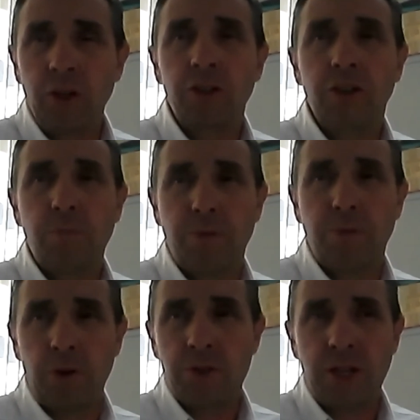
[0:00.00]

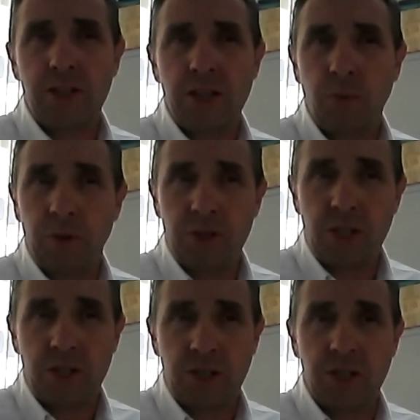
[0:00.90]
processes, they want to see
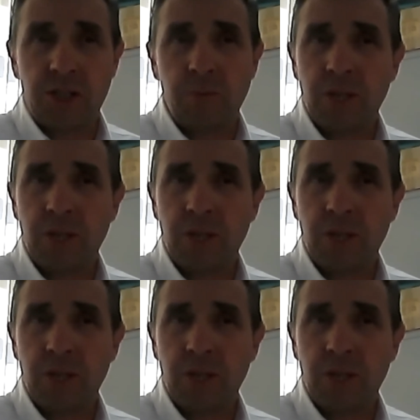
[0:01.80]
systems,